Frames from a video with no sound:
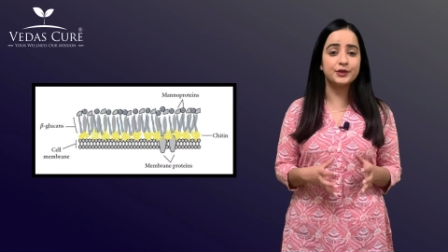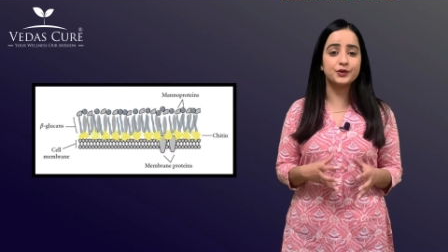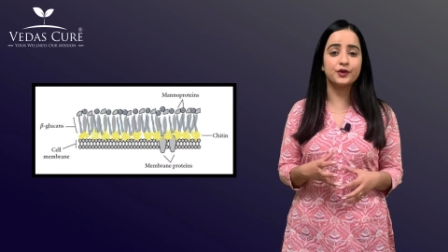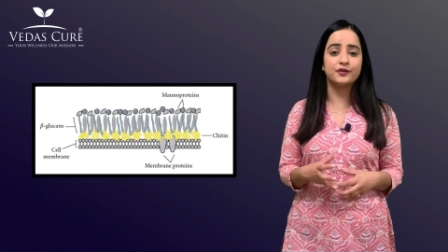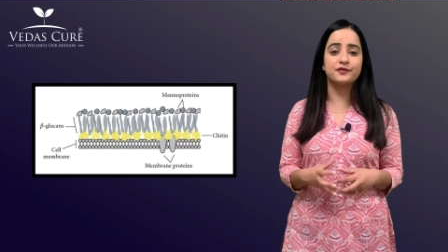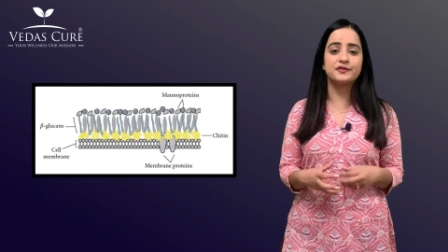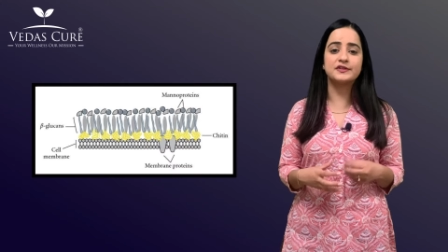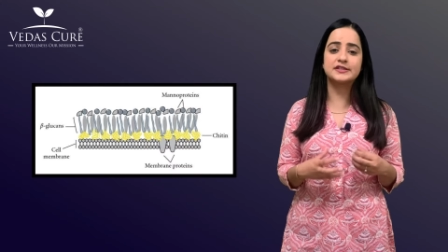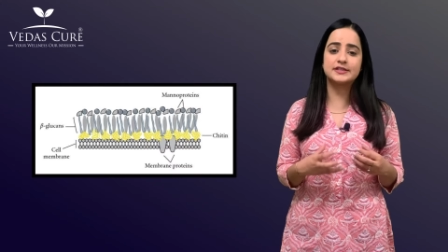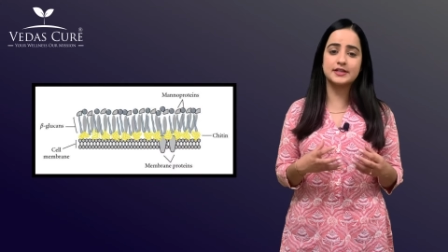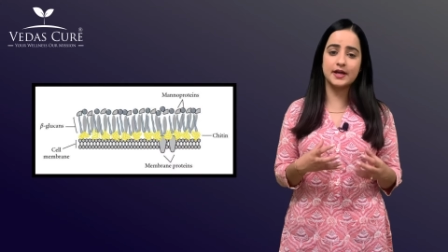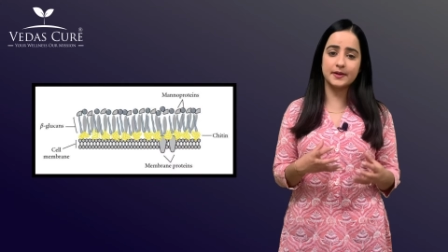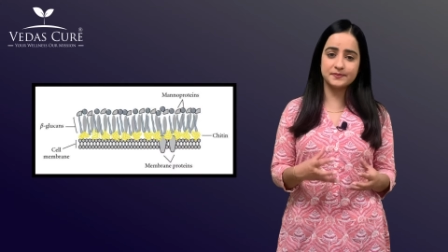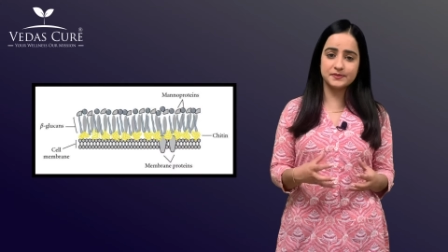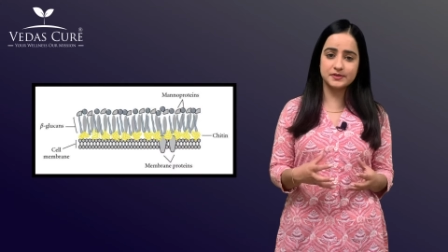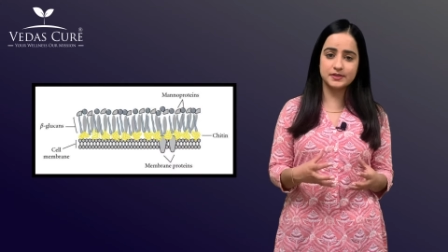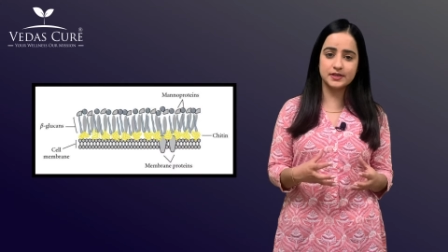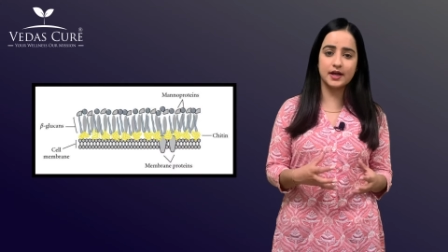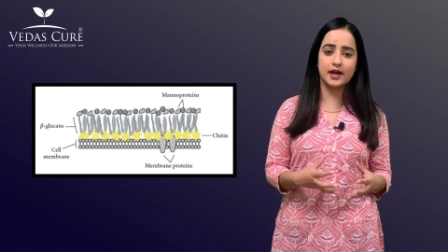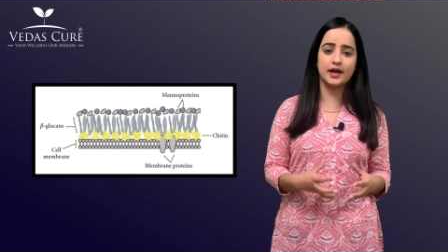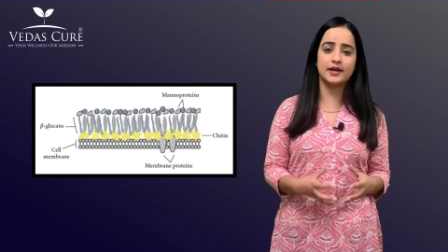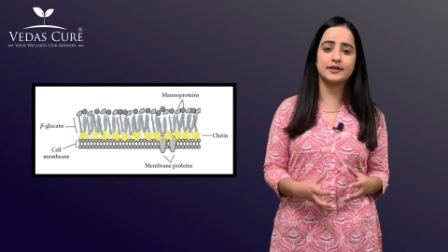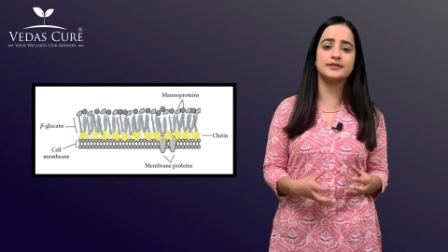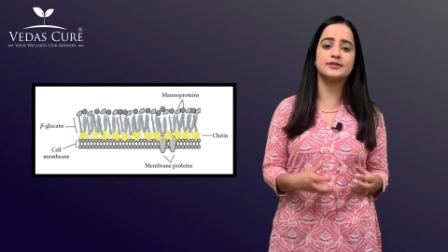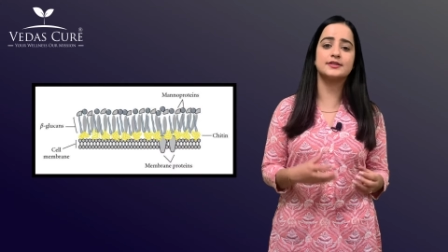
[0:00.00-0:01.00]
of a
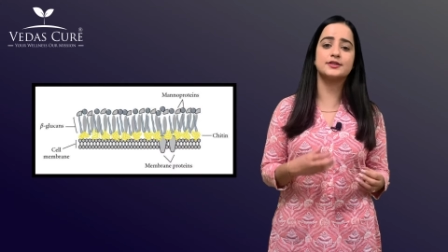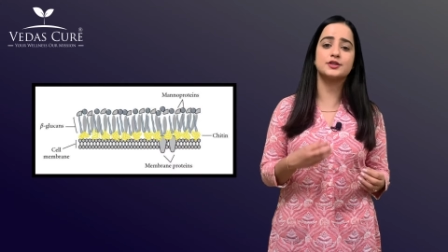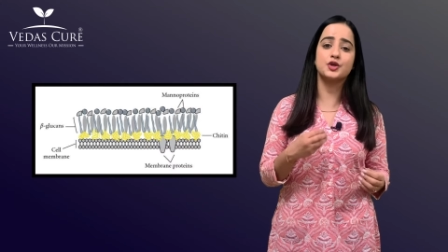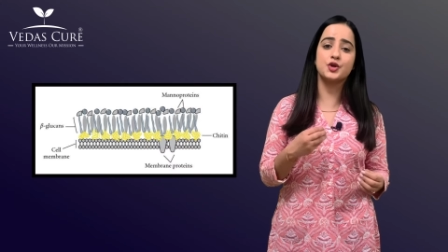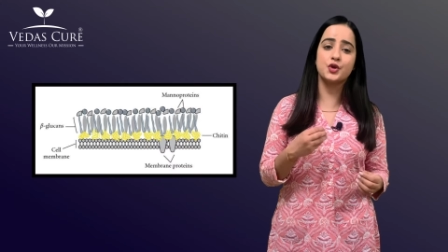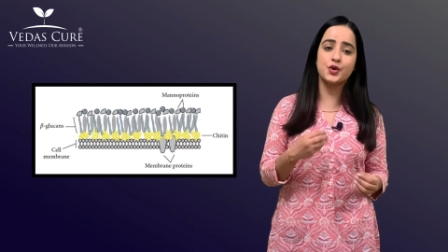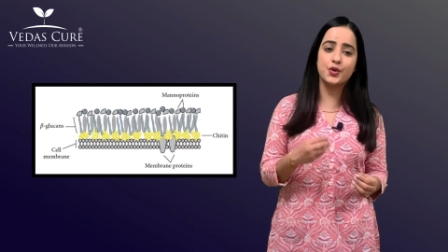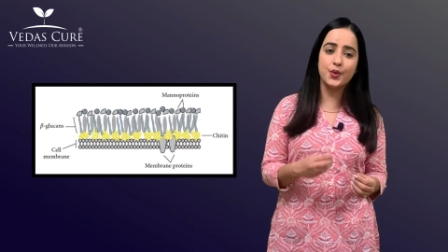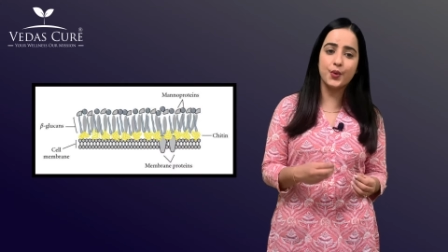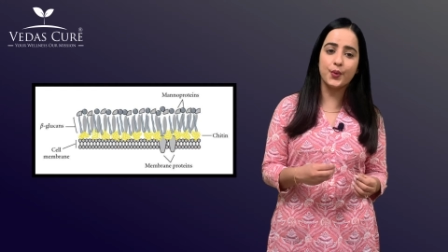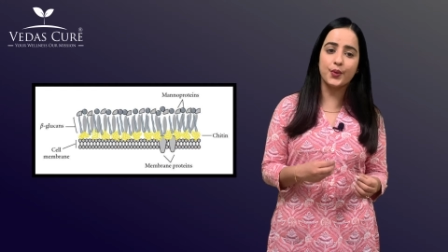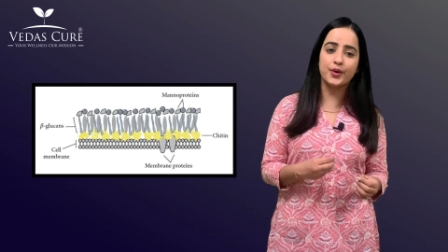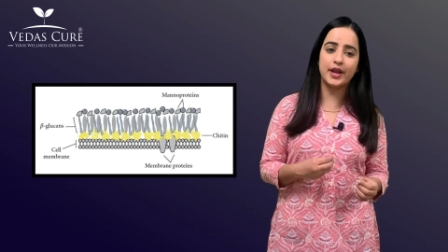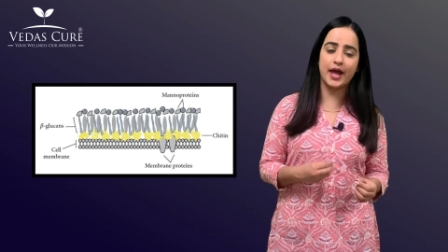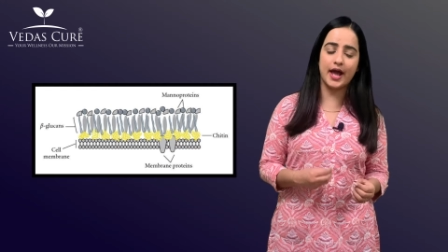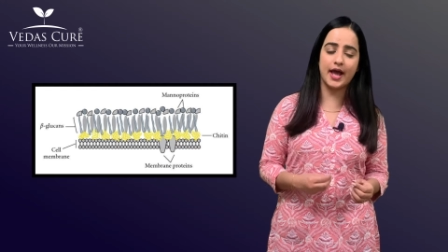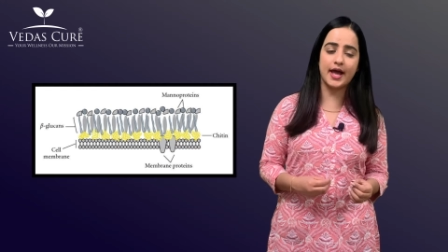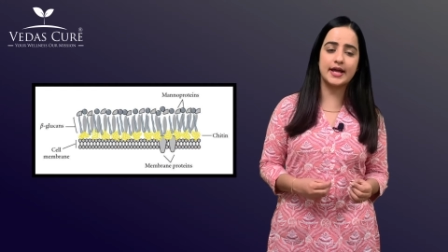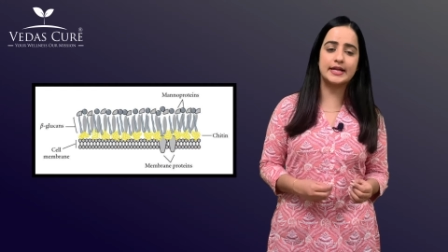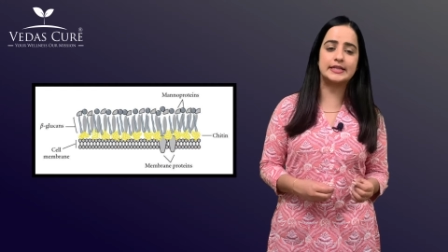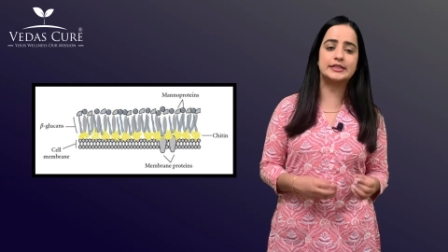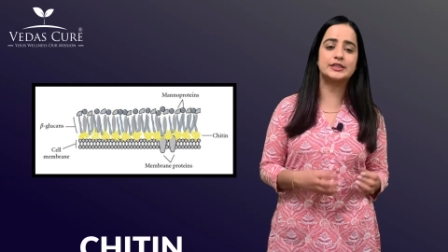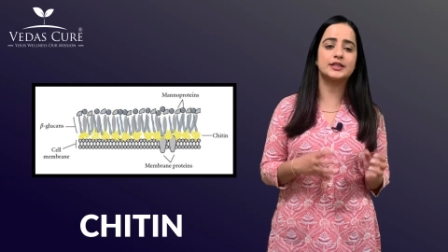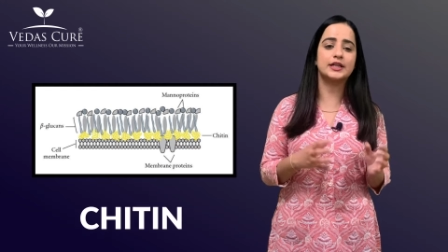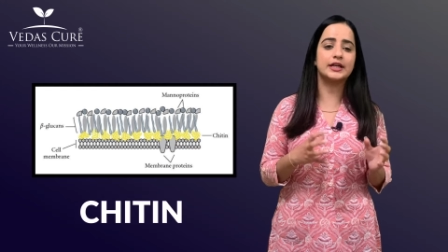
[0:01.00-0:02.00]
substance known
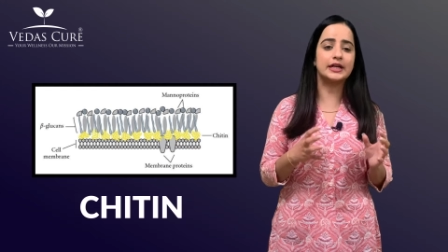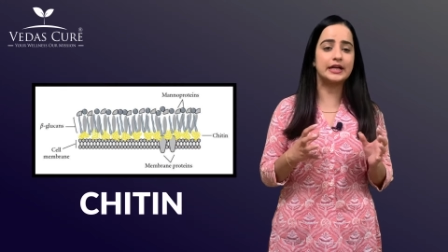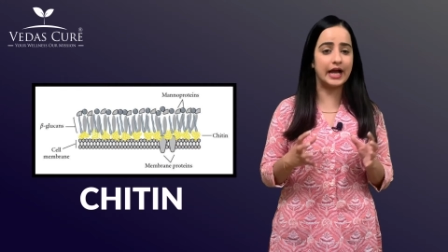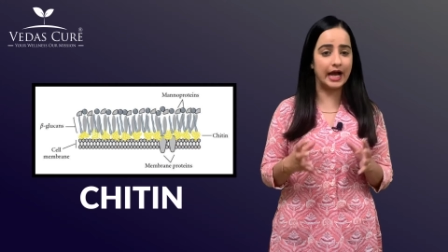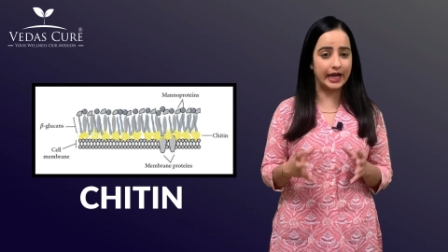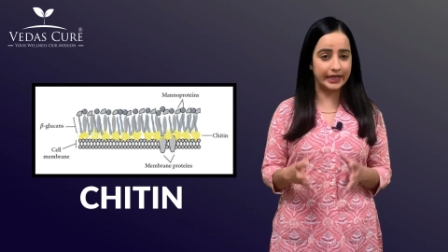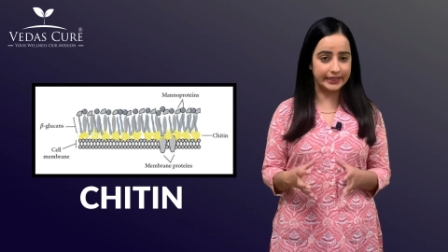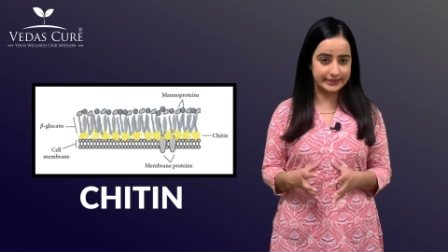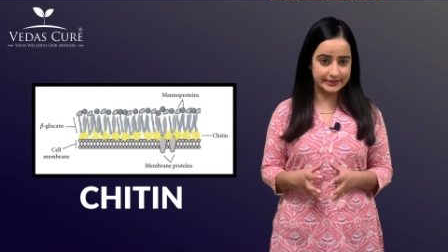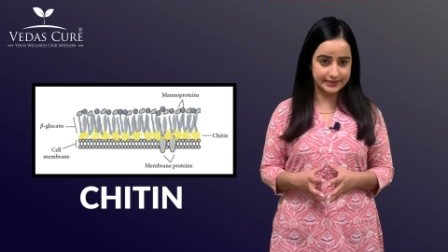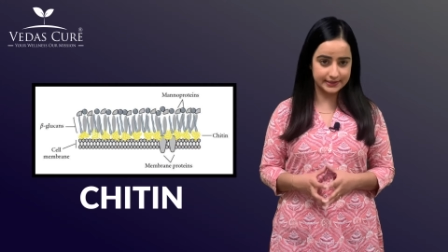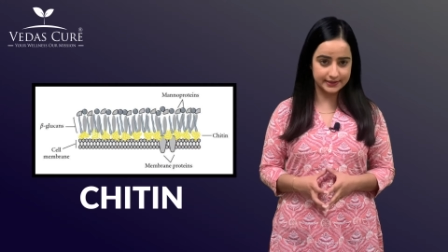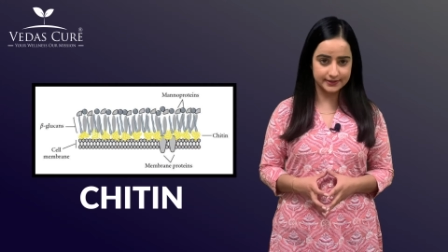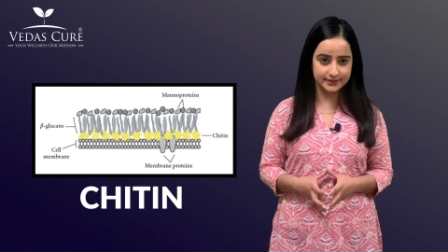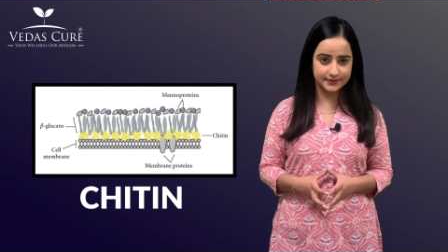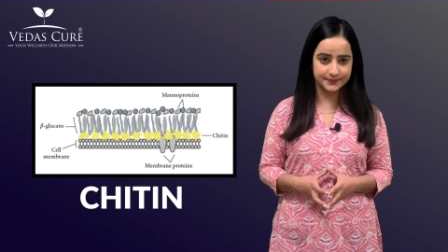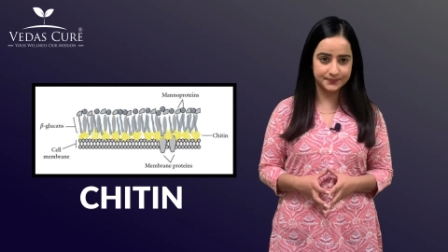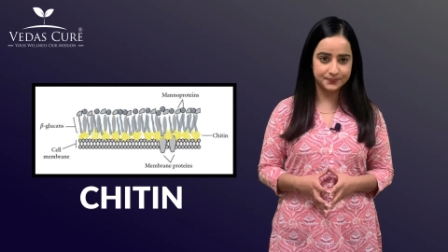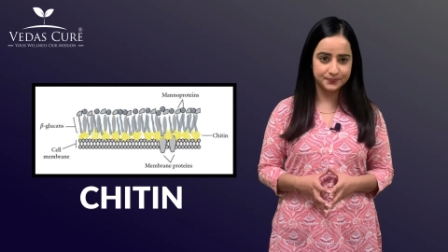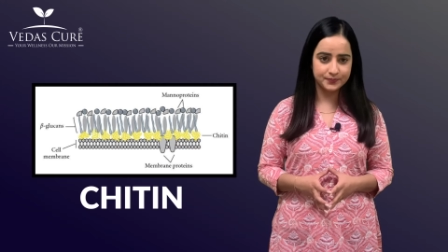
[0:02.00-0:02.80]
as chitin.